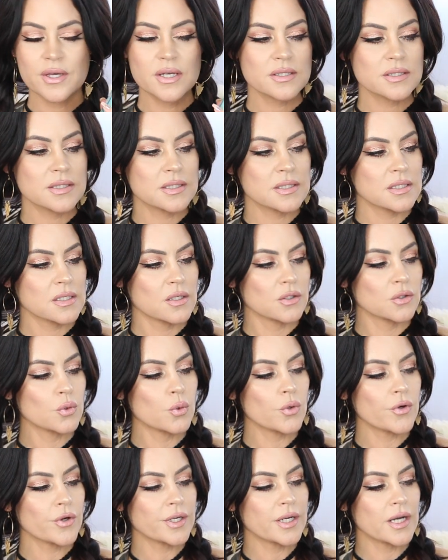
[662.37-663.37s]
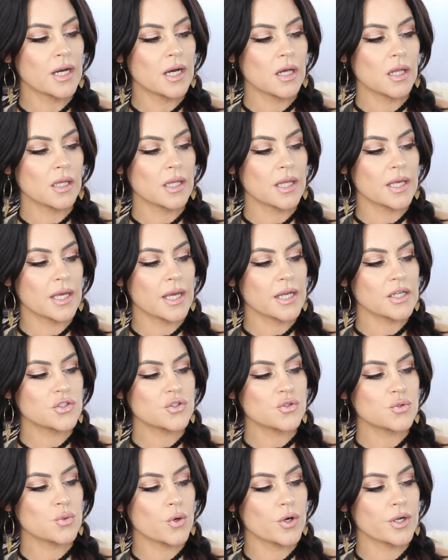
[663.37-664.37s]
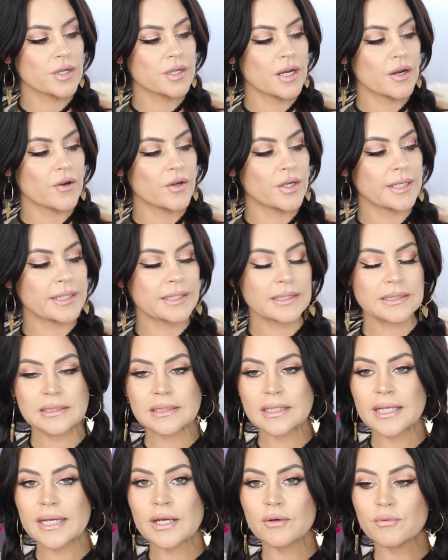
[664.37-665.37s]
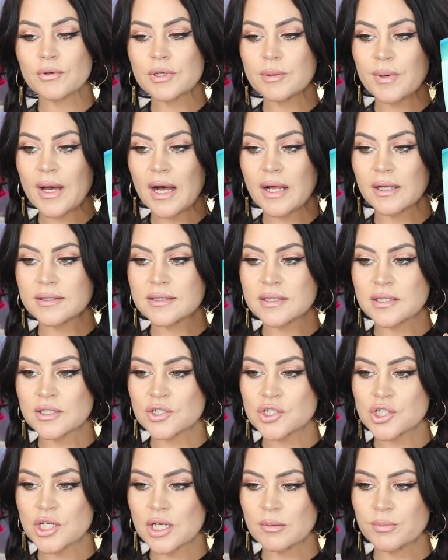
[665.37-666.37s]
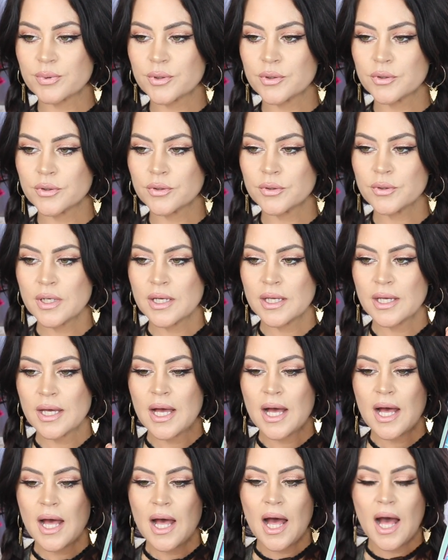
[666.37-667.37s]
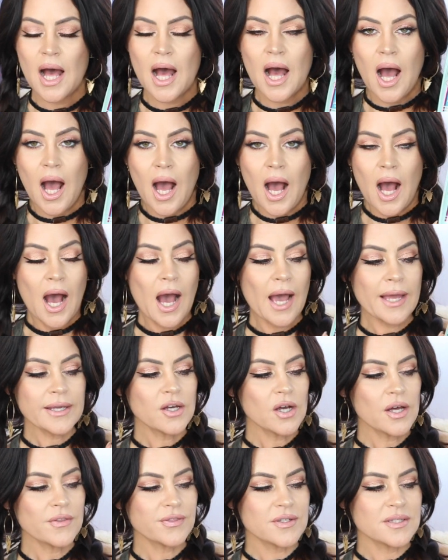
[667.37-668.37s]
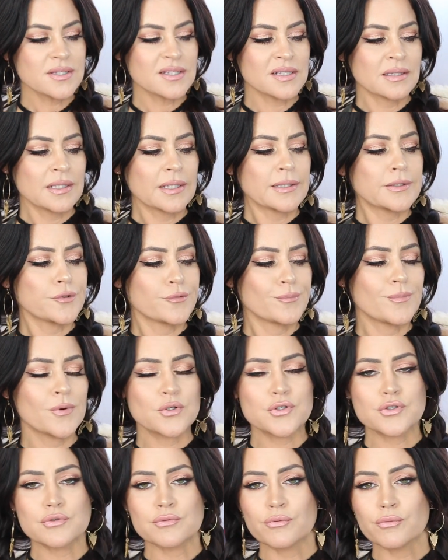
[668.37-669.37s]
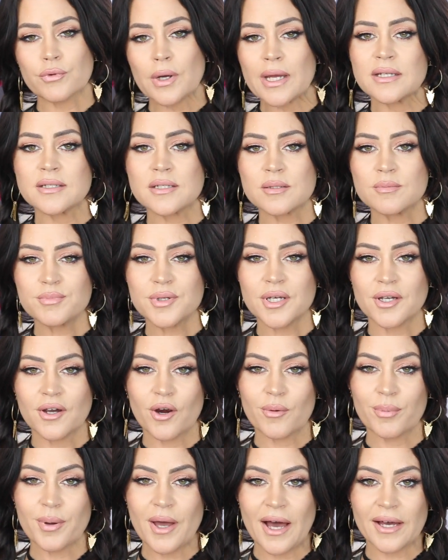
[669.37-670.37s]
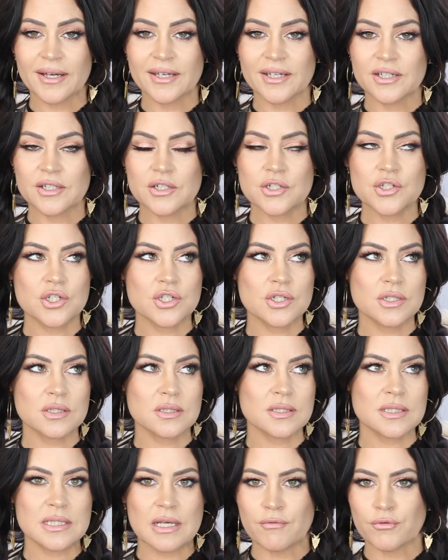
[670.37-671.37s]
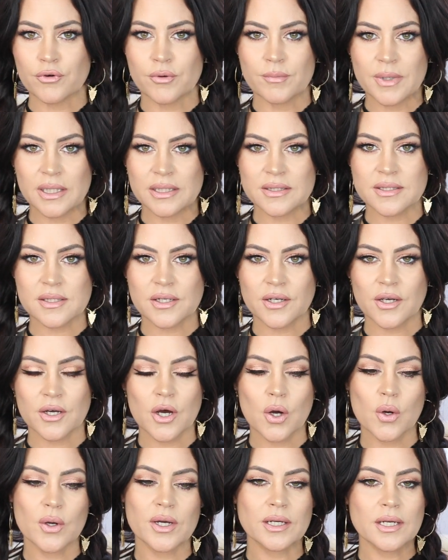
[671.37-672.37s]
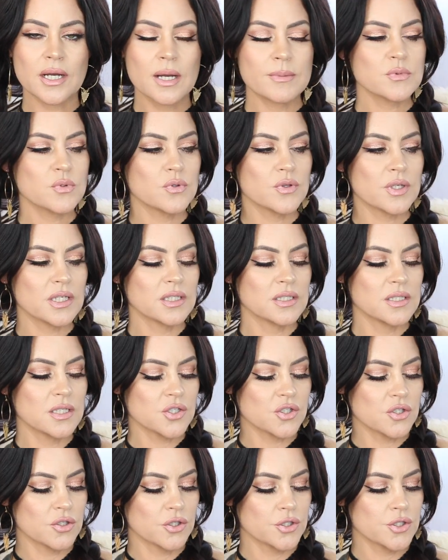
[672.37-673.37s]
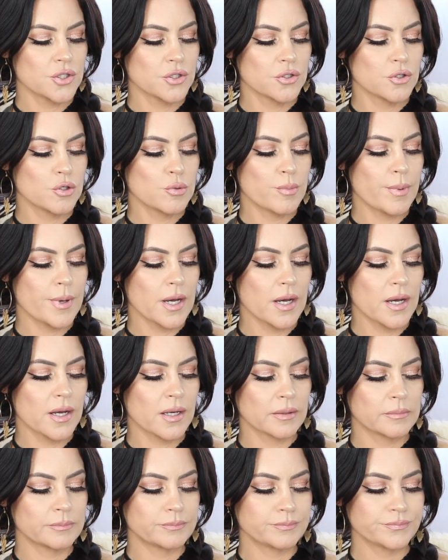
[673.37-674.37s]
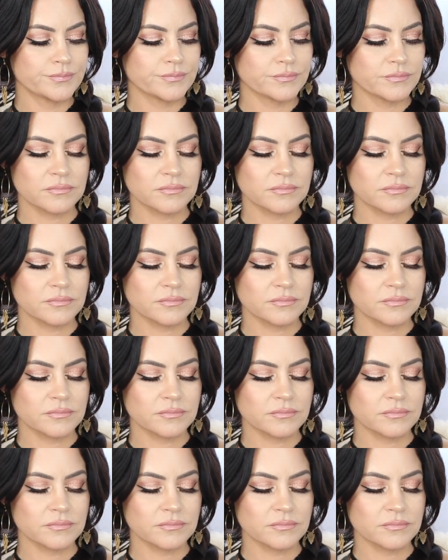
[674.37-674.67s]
this L'Oreal Extraordinary Clay Rebalancing Shampoo. I got this in like the most random P R package several months ago. It comes with a conditioner too, but um,